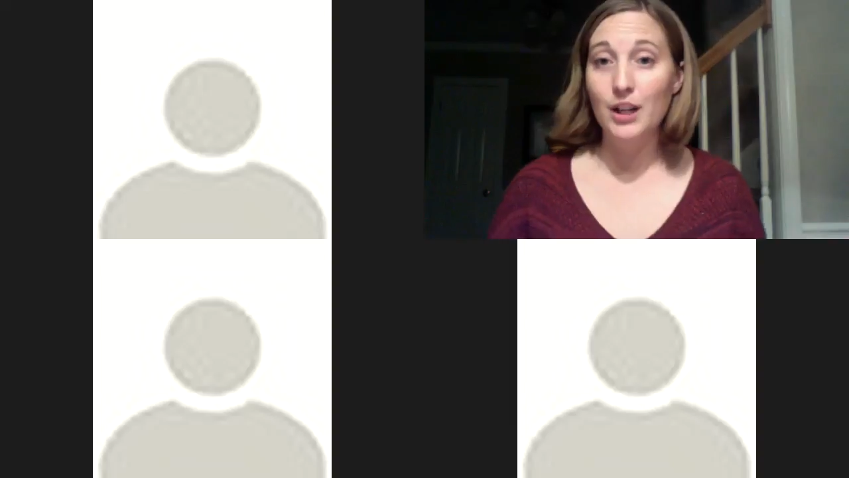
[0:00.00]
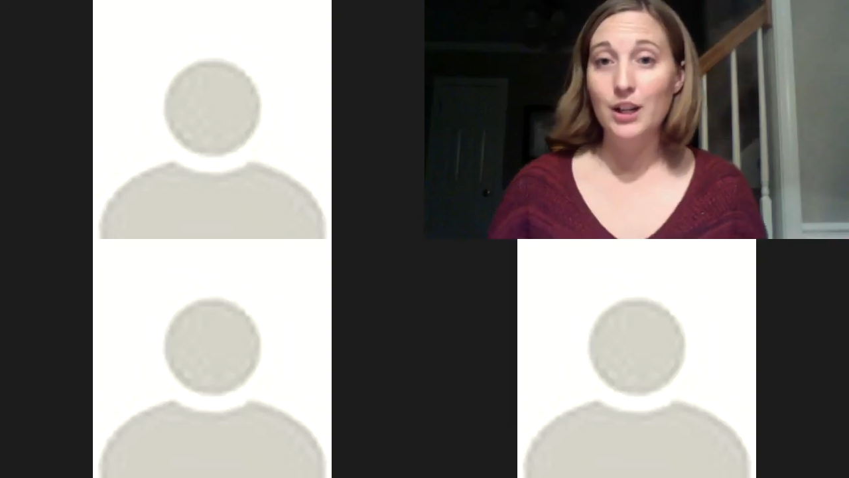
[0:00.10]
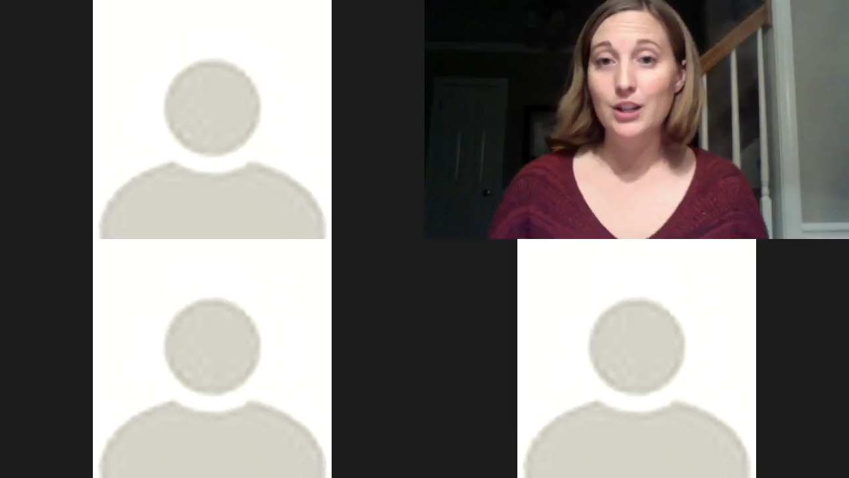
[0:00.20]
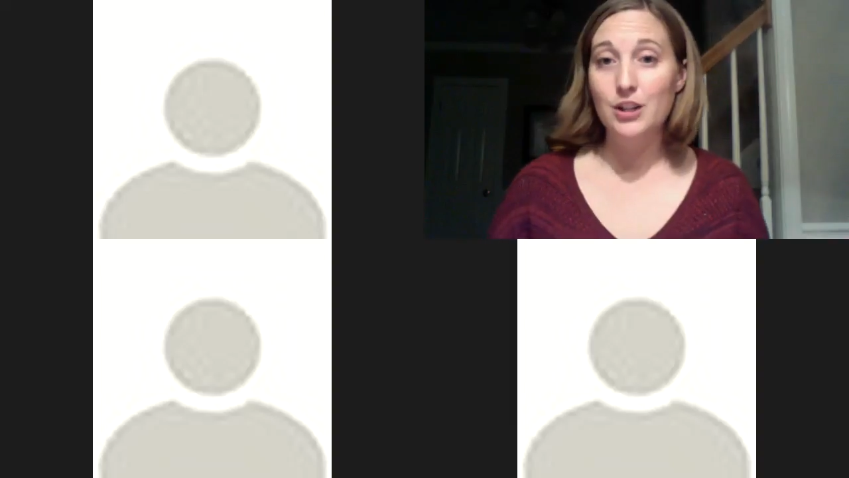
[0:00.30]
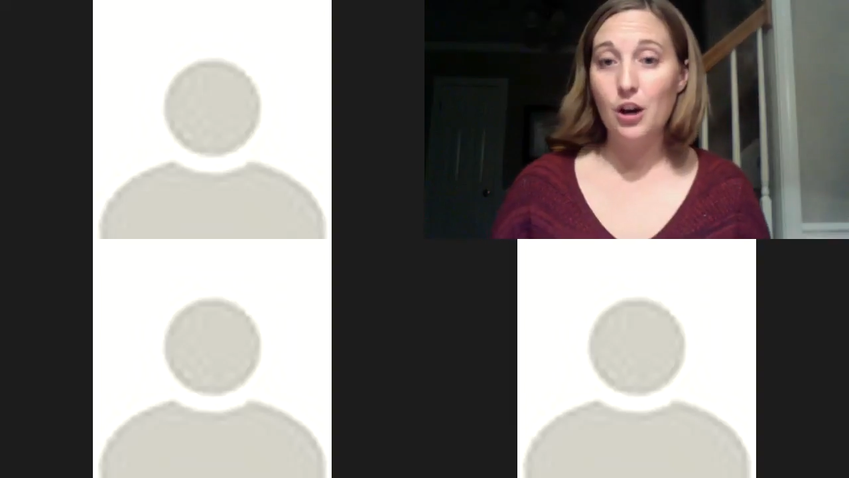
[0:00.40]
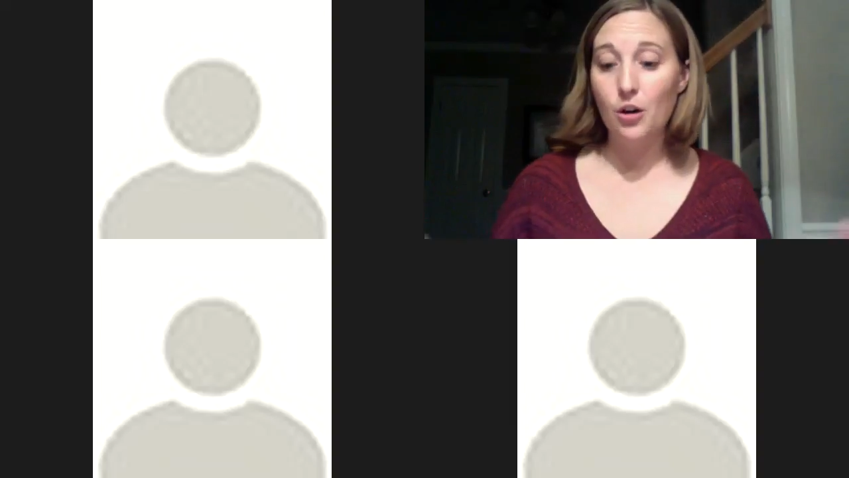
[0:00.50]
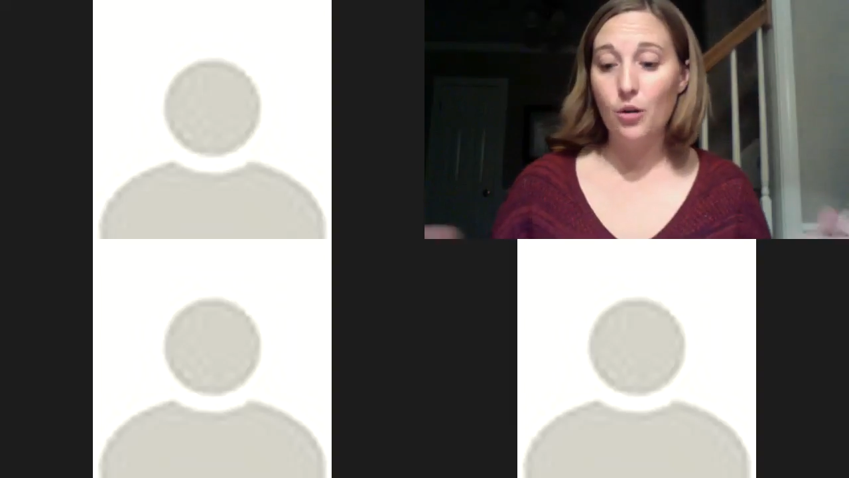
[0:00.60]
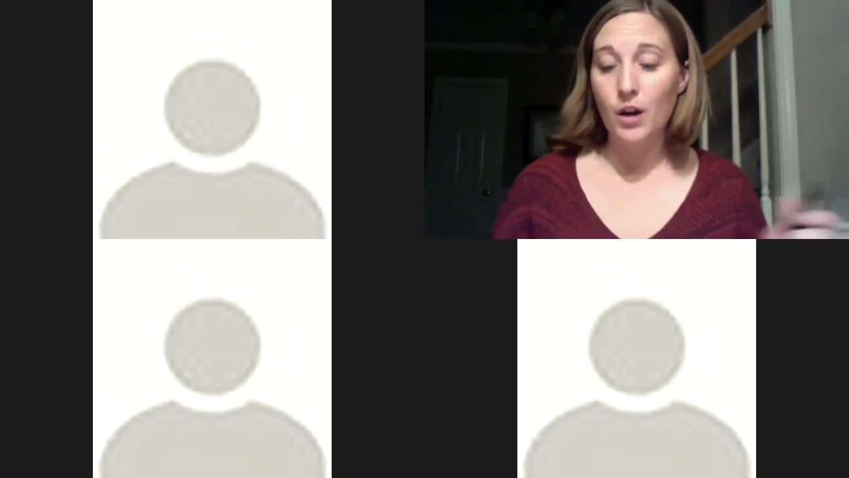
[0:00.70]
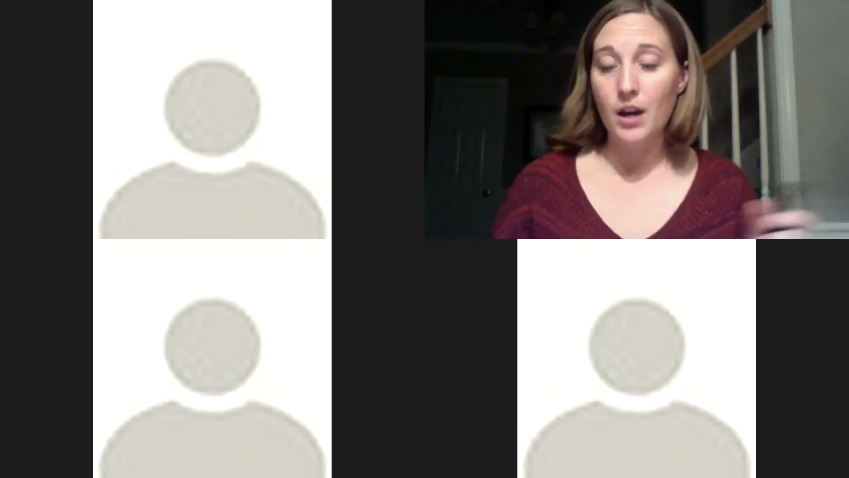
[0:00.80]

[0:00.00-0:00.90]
So